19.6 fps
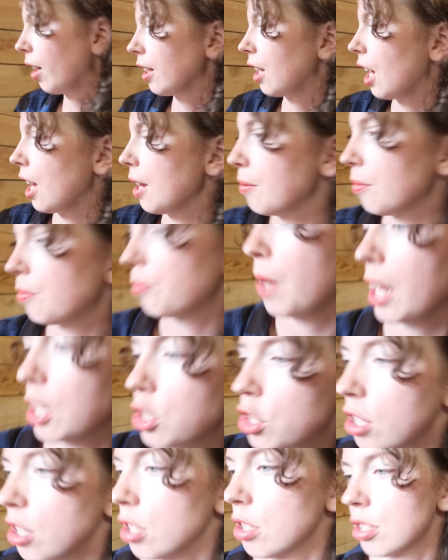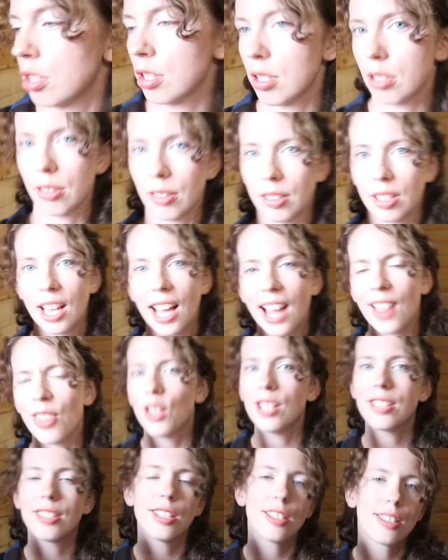I got pictures.
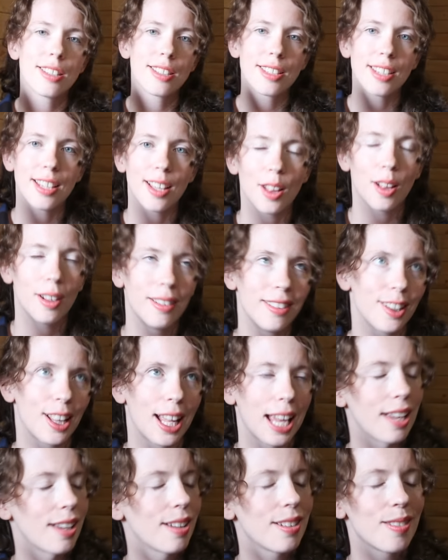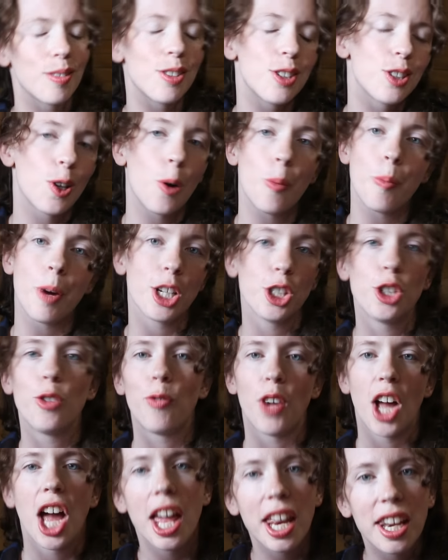This is like so much
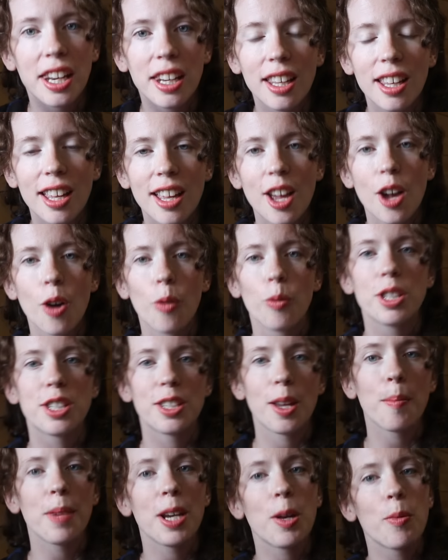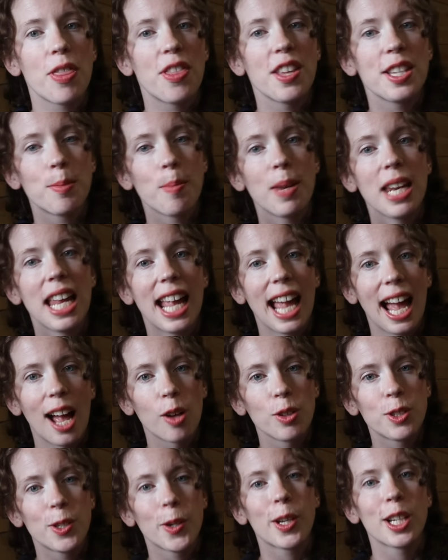fun with somebody with this many
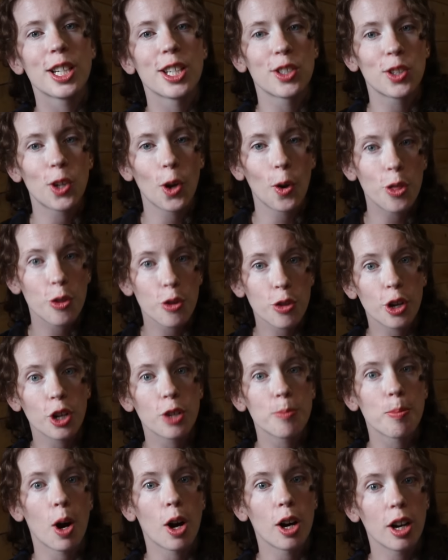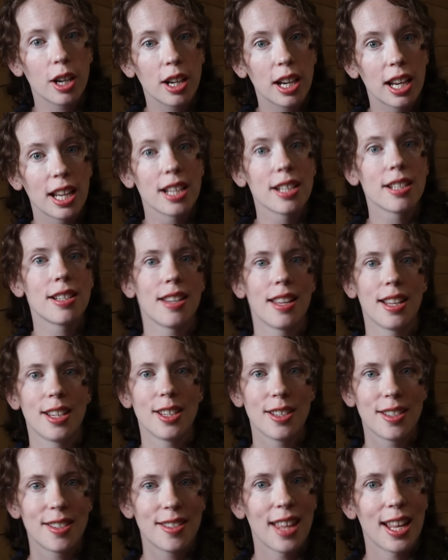cows who can just go through their barn and,
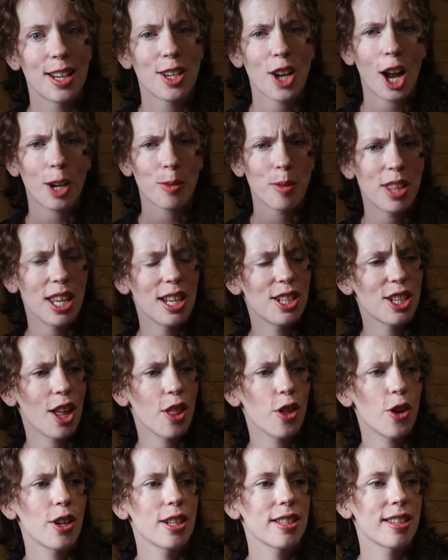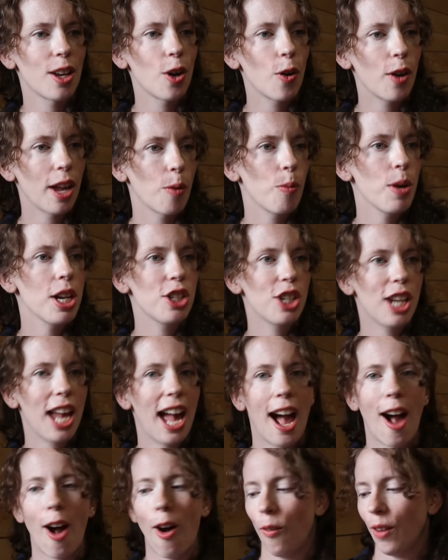and they talked with each other and said, okay, which
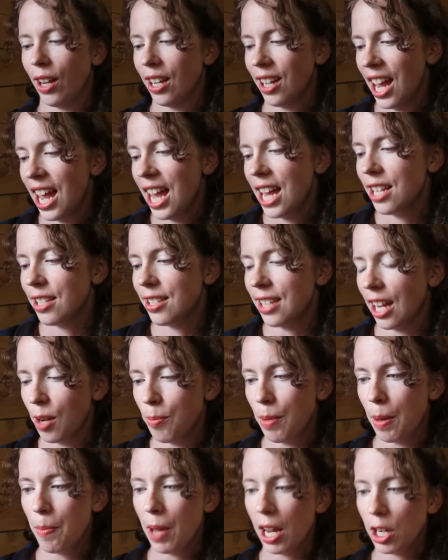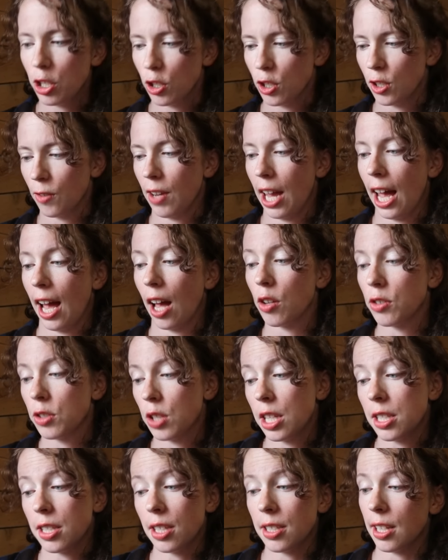cow? And sending me pictures of cows.
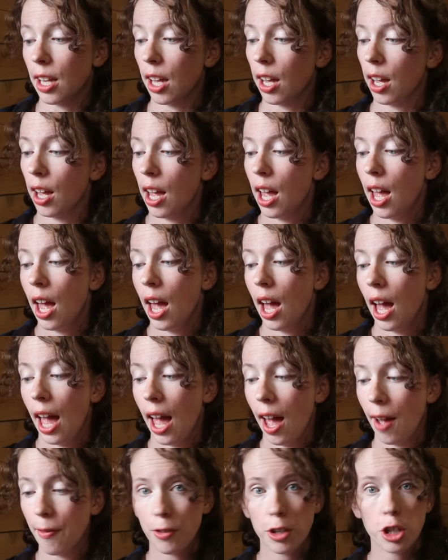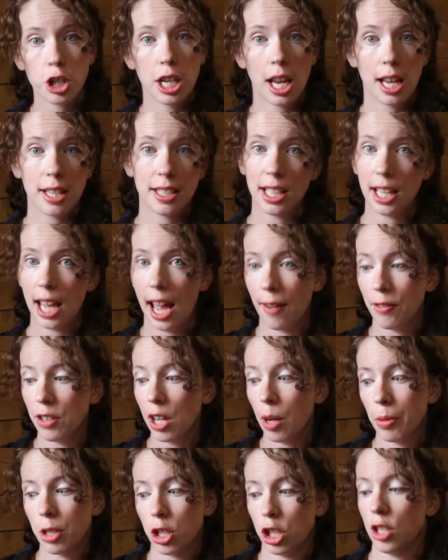This is a heifer. She hasn't calved
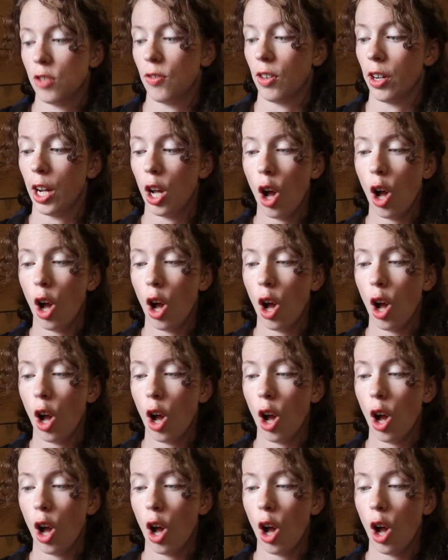yet, but she's very